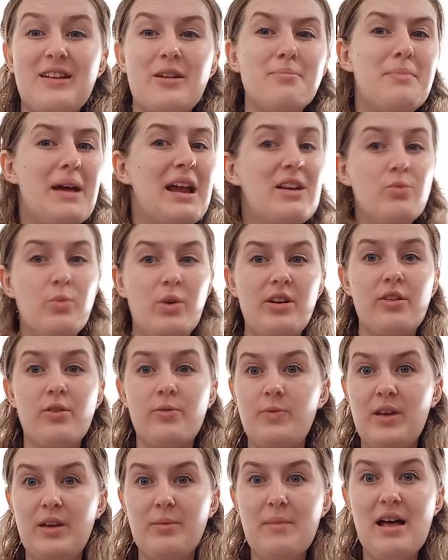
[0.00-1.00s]
Their main one is
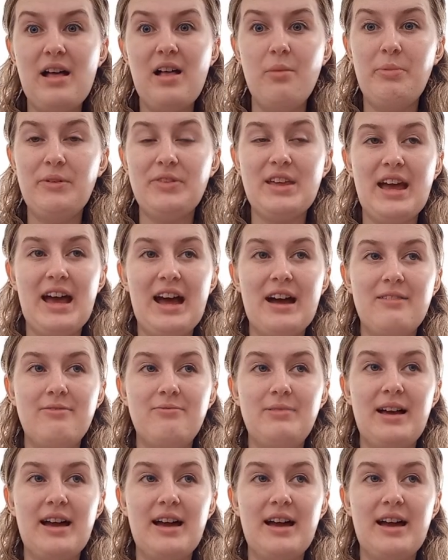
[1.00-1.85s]
female, but they have